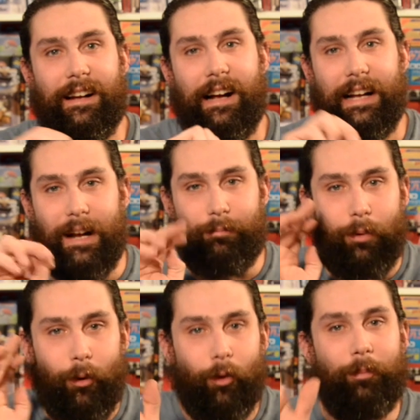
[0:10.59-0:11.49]
I got
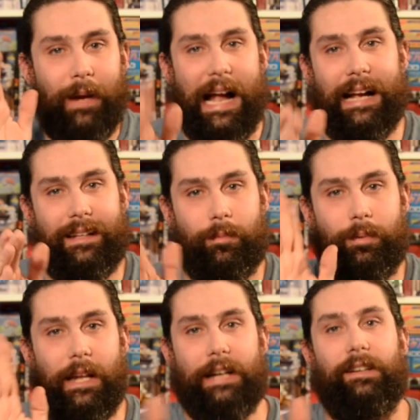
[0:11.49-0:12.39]
pulled back to
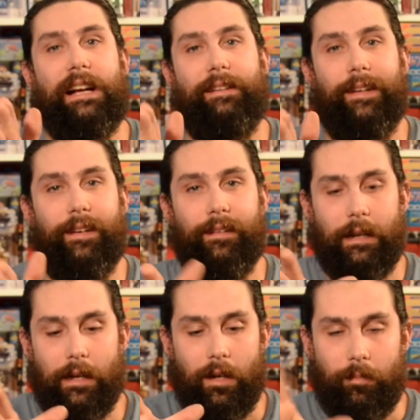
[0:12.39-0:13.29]
play Raven
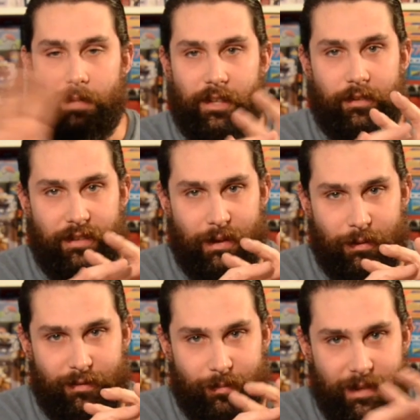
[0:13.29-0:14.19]
because there were
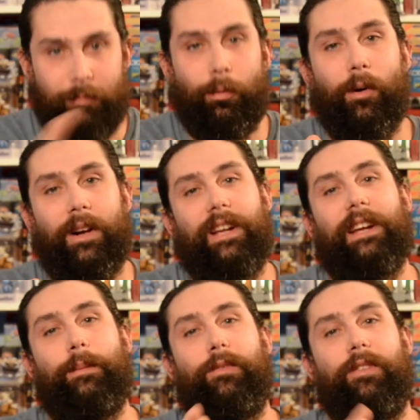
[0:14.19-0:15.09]
some import
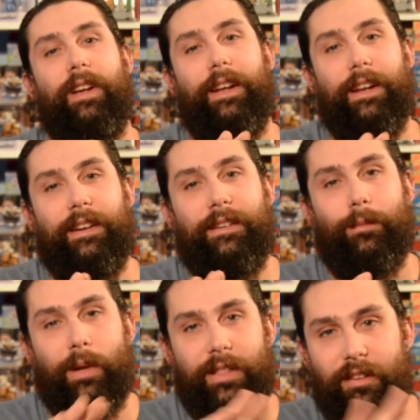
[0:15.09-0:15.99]
games, and
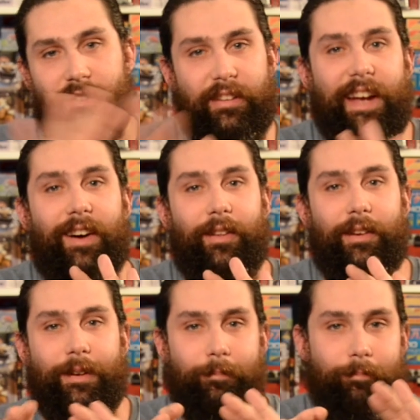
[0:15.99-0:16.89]
with the sale
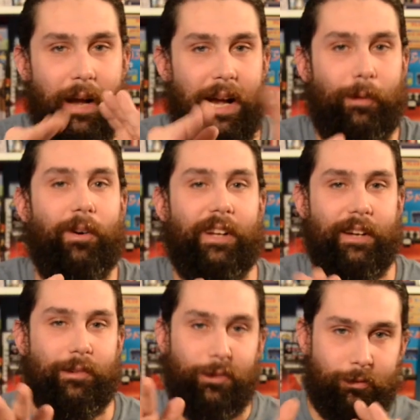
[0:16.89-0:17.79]
they buy one
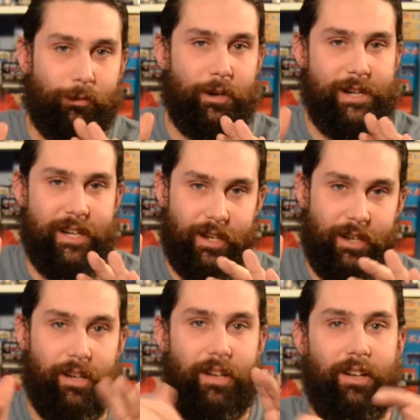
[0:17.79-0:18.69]
get one free.
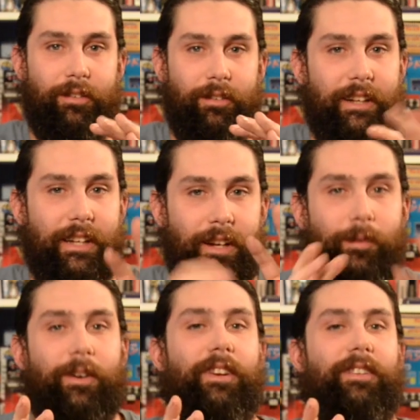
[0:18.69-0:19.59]
So I kind of
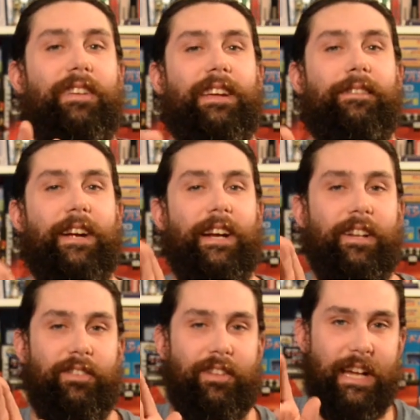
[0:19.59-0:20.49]
wanted to take
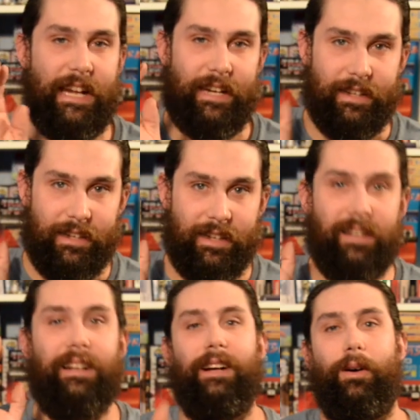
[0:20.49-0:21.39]
advantage of that.
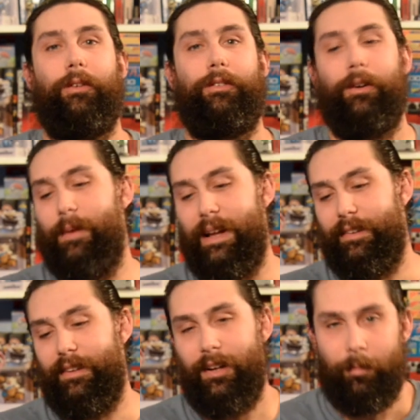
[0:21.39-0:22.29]
I also
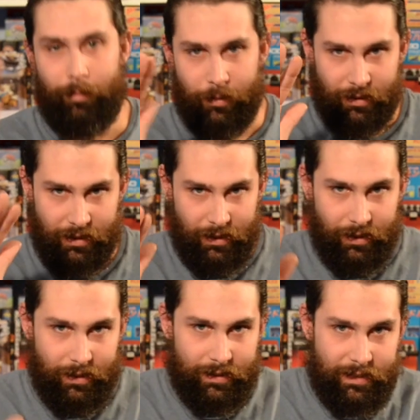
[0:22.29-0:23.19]
ended up
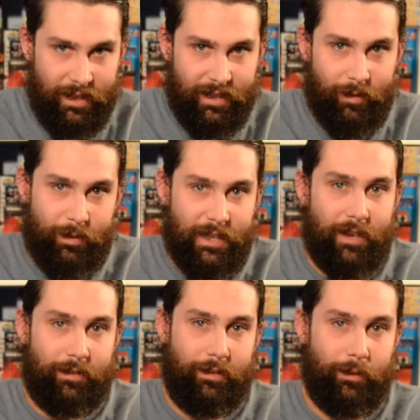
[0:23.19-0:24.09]
getting a
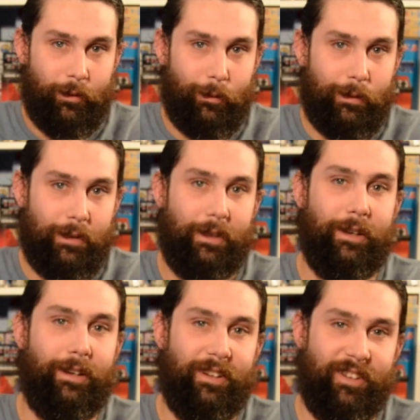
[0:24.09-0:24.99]
PS2.
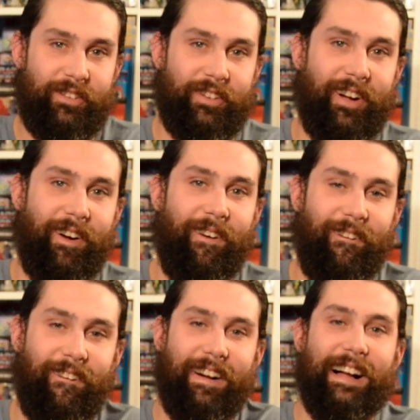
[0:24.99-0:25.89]
So